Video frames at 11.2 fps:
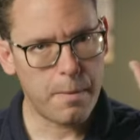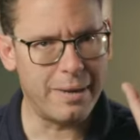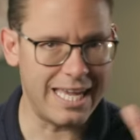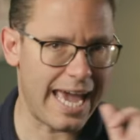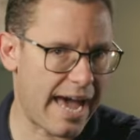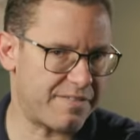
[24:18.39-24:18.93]

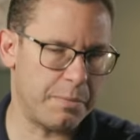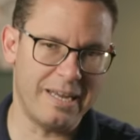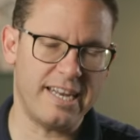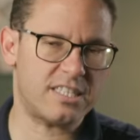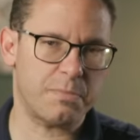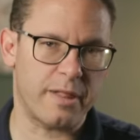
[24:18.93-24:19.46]
But you have to be
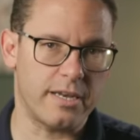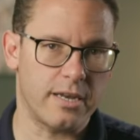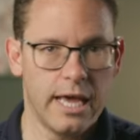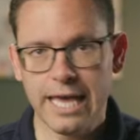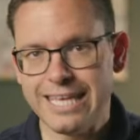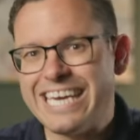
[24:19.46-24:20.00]
disciplined.
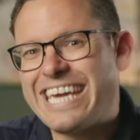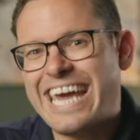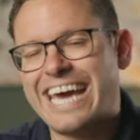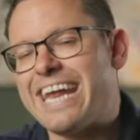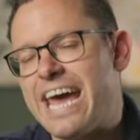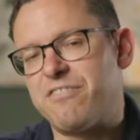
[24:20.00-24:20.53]
You
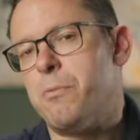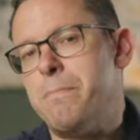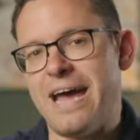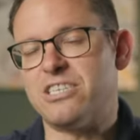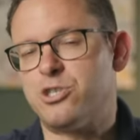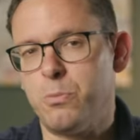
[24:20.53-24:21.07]
can't ever
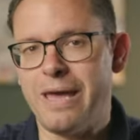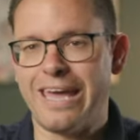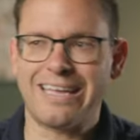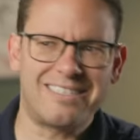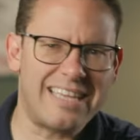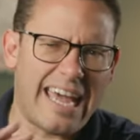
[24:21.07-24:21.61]
bet too
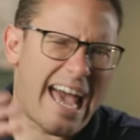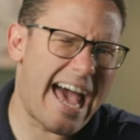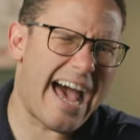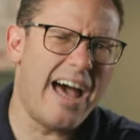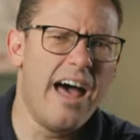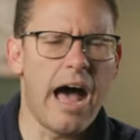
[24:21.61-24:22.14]
big and say,
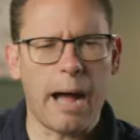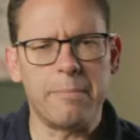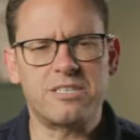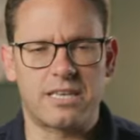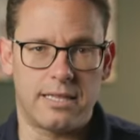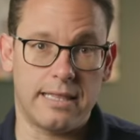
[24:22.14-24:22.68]
I'm
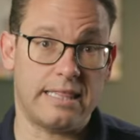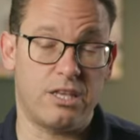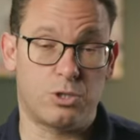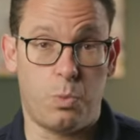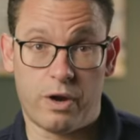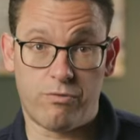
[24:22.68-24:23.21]
just gonna let
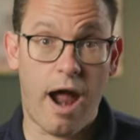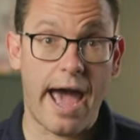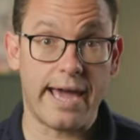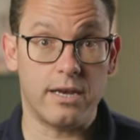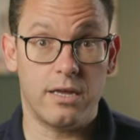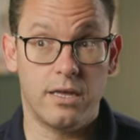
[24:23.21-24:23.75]
this one
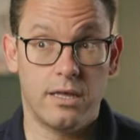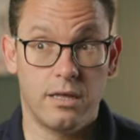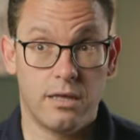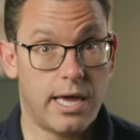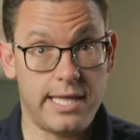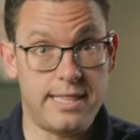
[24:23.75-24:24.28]
ride.
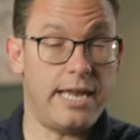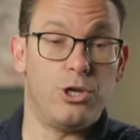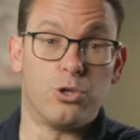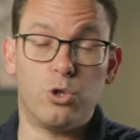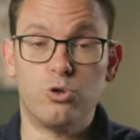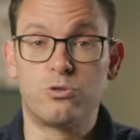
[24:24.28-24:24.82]
And then
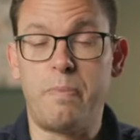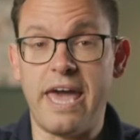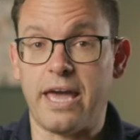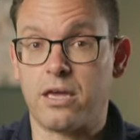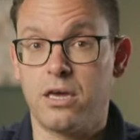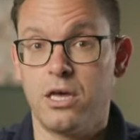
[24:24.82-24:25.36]
you lose
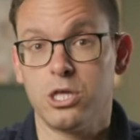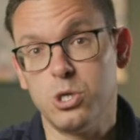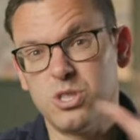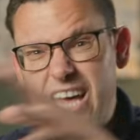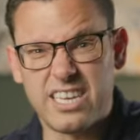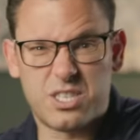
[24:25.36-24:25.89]
big.
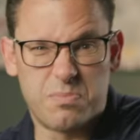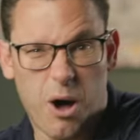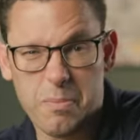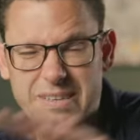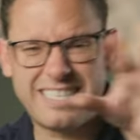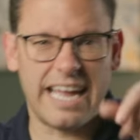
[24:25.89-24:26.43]
You let a
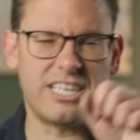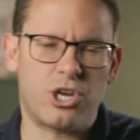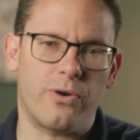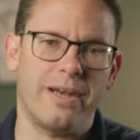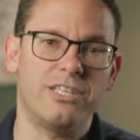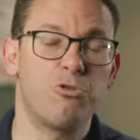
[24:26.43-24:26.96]
small mistake
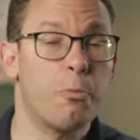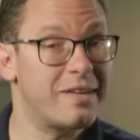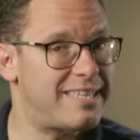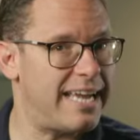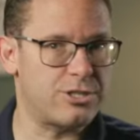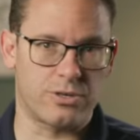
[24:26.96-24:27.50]
turn into a
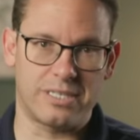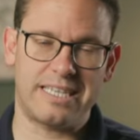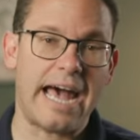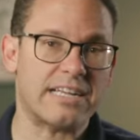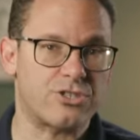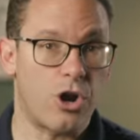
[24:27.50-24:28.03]
potential
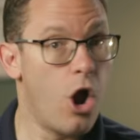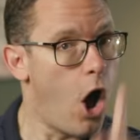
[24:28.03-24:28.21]
disaster.